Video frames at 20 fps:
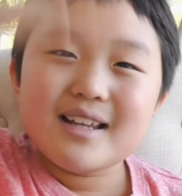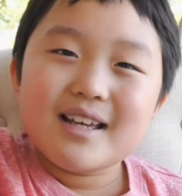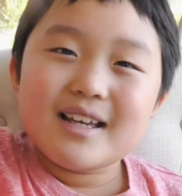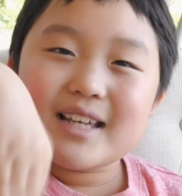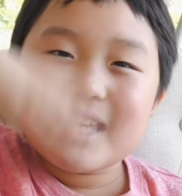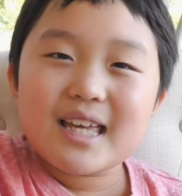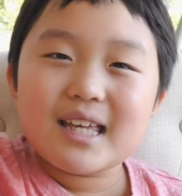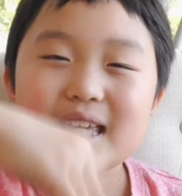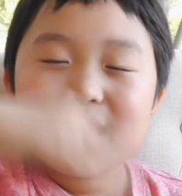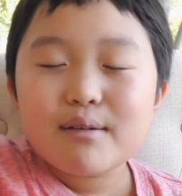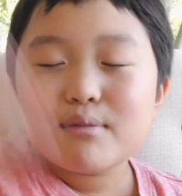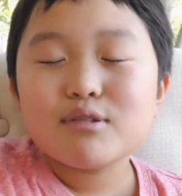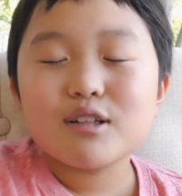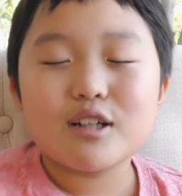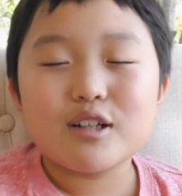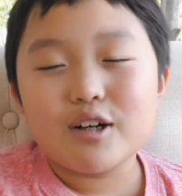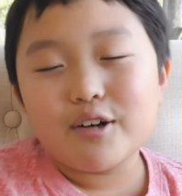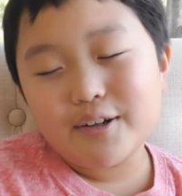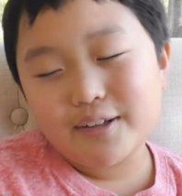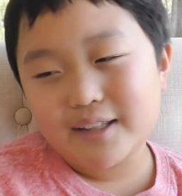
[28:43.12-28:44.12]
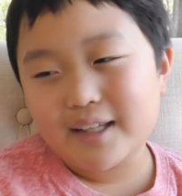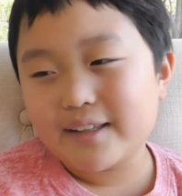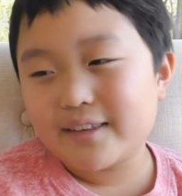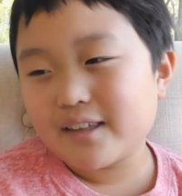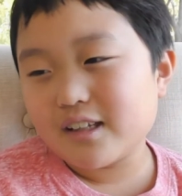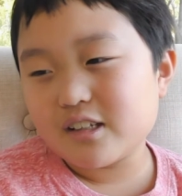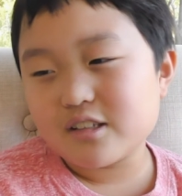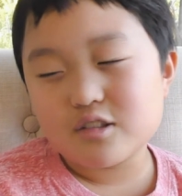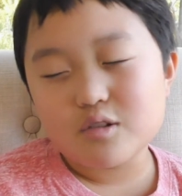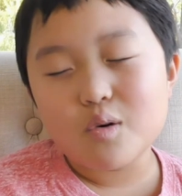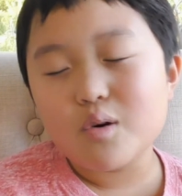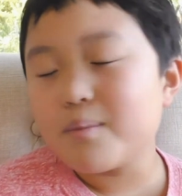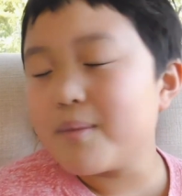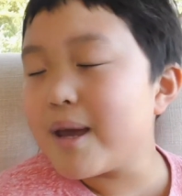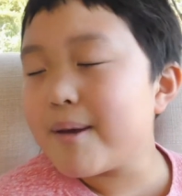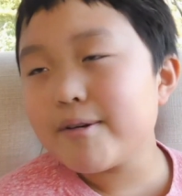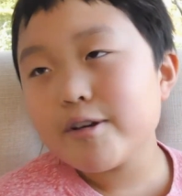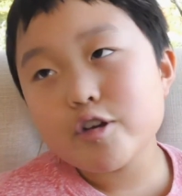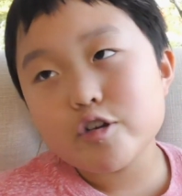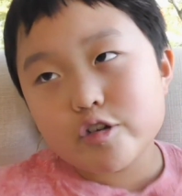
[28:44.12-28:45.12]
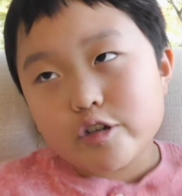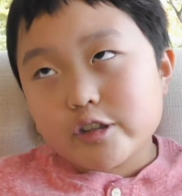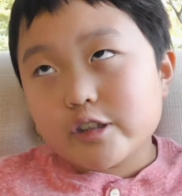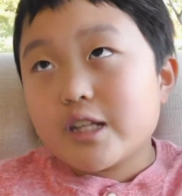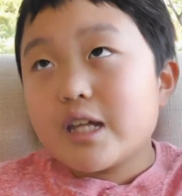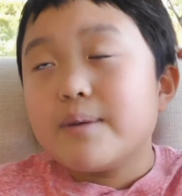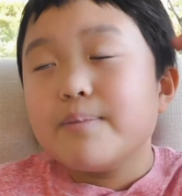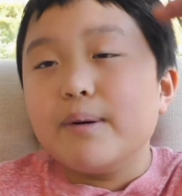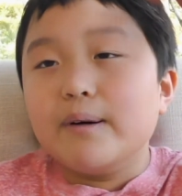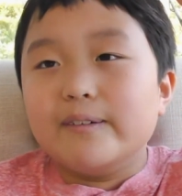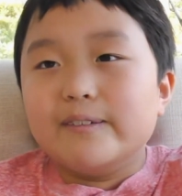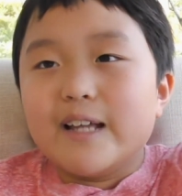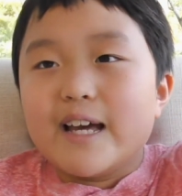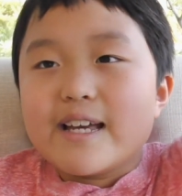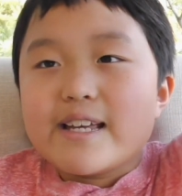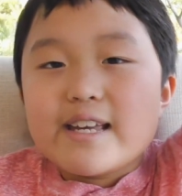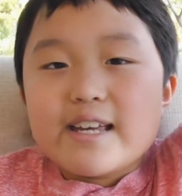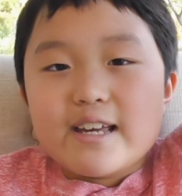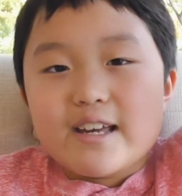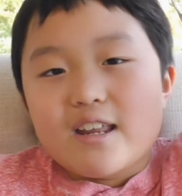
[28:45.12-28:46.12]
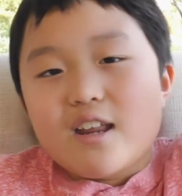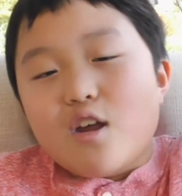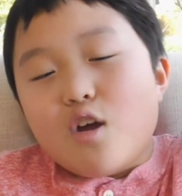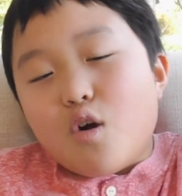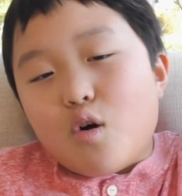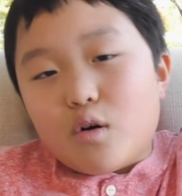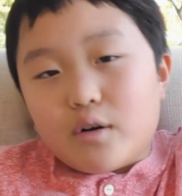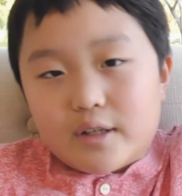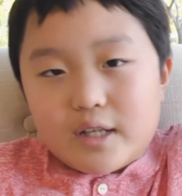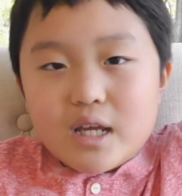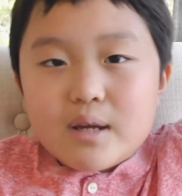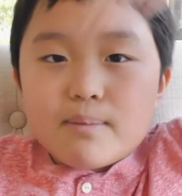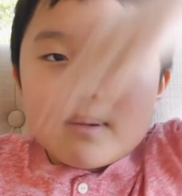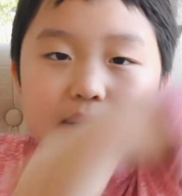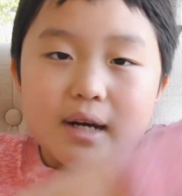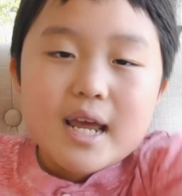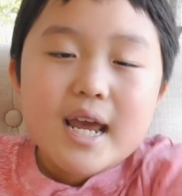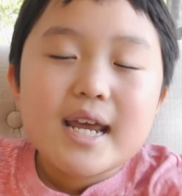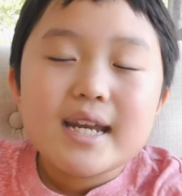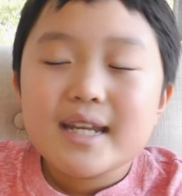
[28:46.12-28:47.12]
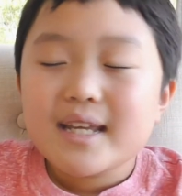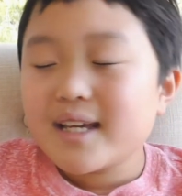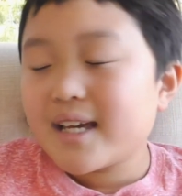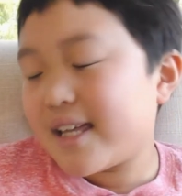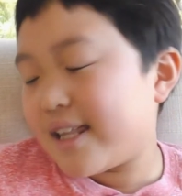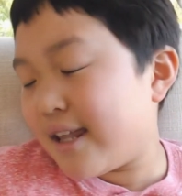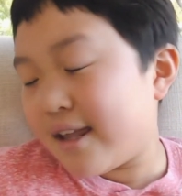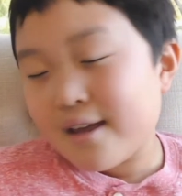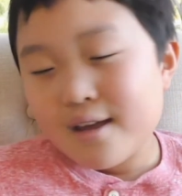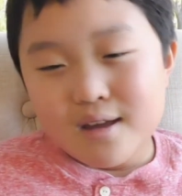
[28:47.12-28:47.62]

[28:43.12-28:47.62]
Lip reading: It keeps on going like this. Or maybe you just keep on liking it or keep on hating it.